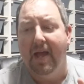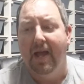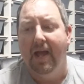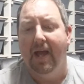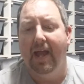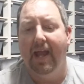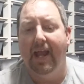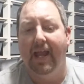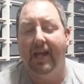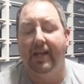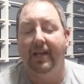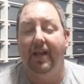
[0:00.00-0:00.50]

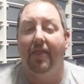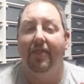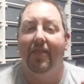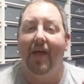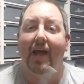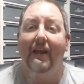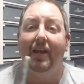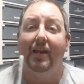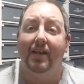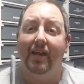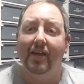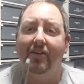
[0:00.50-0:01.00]
And
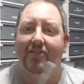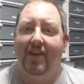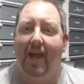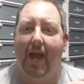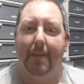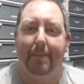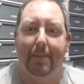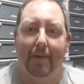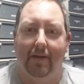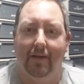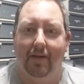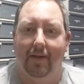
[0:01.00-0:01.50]
that does
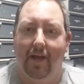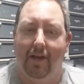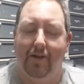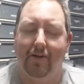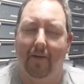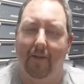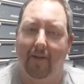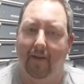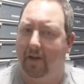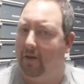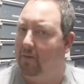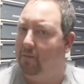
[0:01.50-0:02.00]
happen. And you're
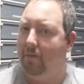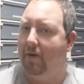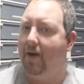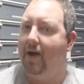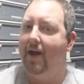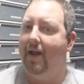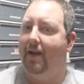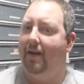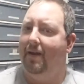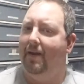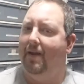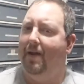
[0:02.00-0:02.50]
thinking,
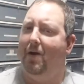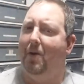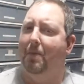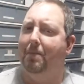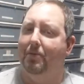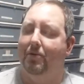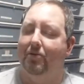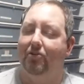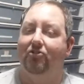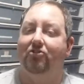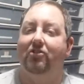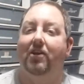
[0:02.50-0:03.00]
what? No,
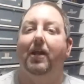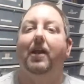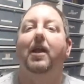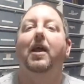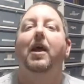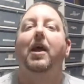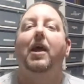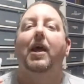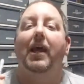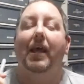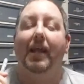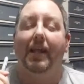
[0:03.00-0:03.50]
bullshit.
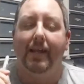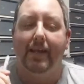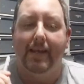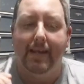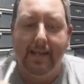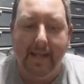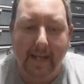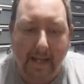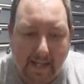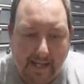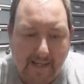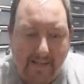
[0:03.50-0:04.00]
It
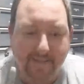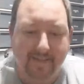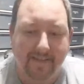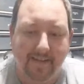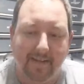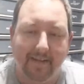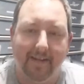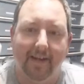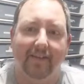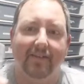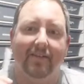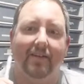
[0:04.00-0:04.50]
does. It
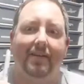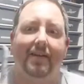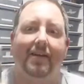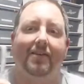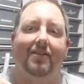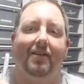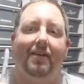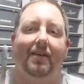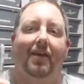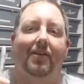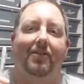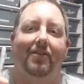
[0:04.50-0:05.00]

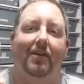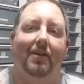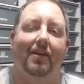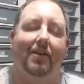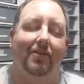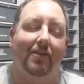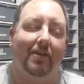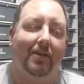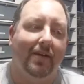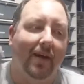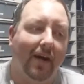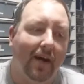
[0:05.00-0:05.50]

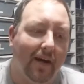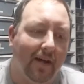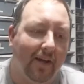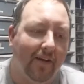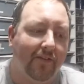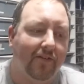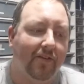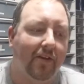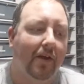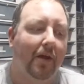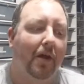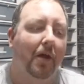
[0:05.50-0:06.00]

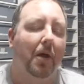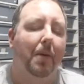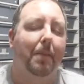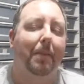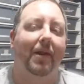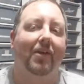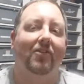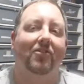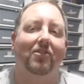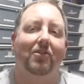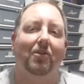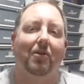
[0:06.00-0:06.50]
does.
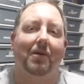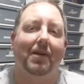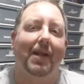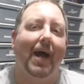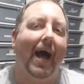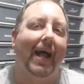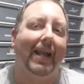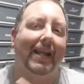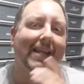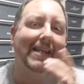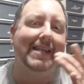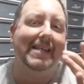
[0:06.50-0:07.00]
But you're
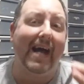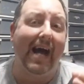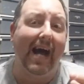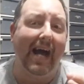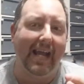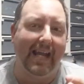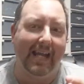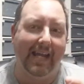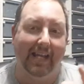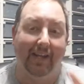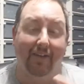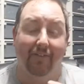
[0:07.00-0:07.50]
not
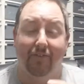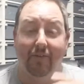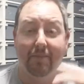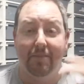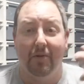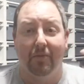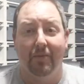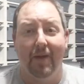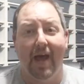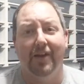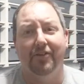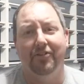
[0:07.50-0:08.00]
dying from the
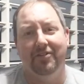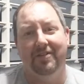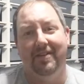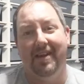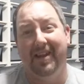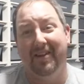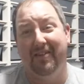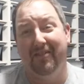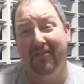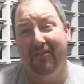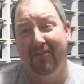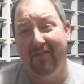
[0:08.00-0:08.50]

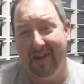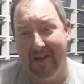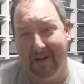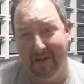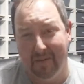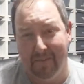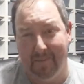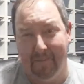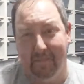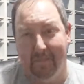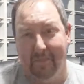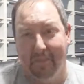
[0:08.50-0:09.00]
rattlesnake
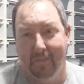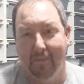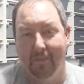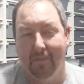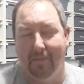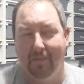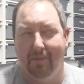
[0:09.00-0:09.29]
venom,